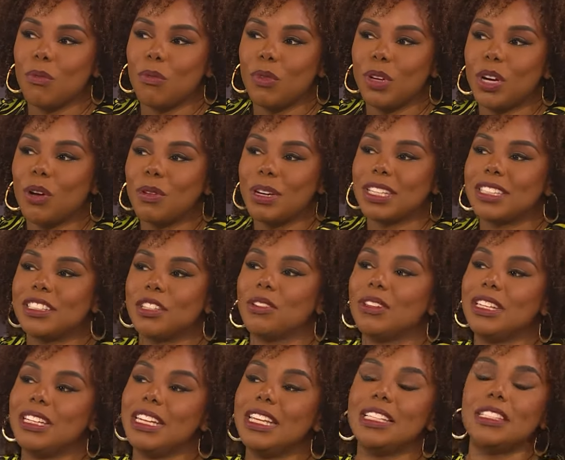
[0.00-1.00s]
we don't
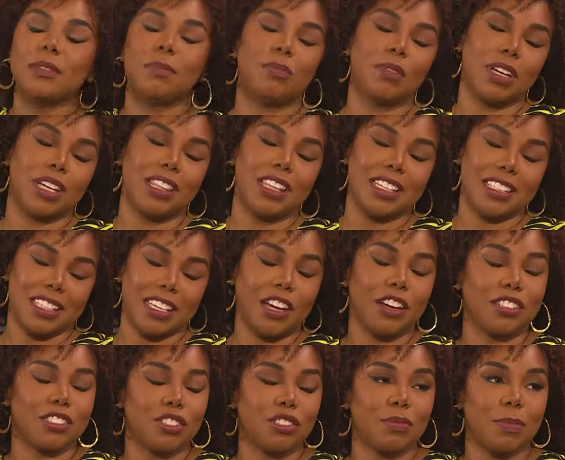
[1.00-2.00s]
necessarily need to bring these
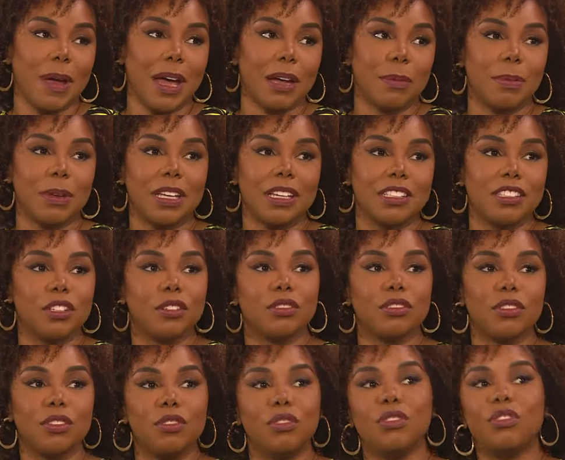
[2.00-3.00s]
characters back because
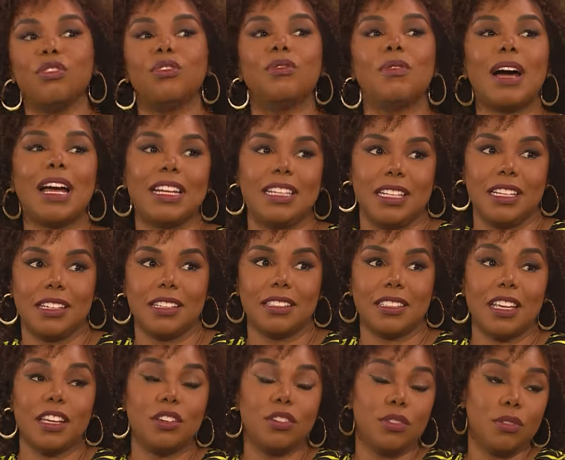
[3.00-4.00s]
there's new
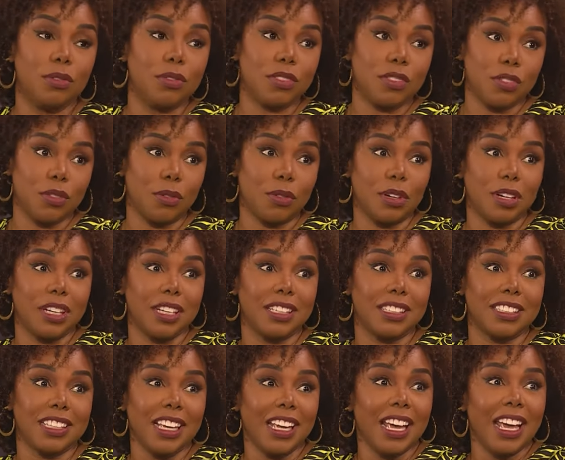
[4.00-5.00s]
ideas and new
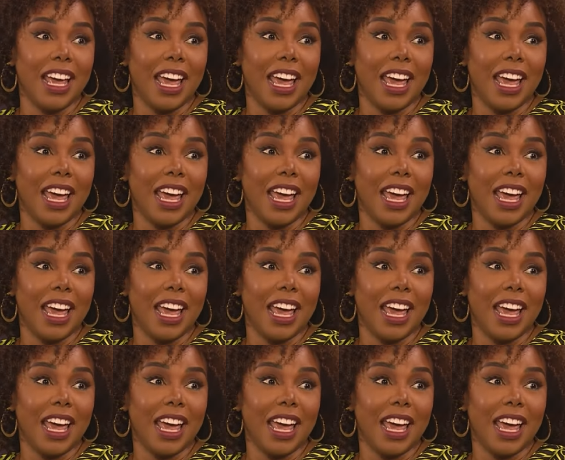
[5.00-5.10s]
stories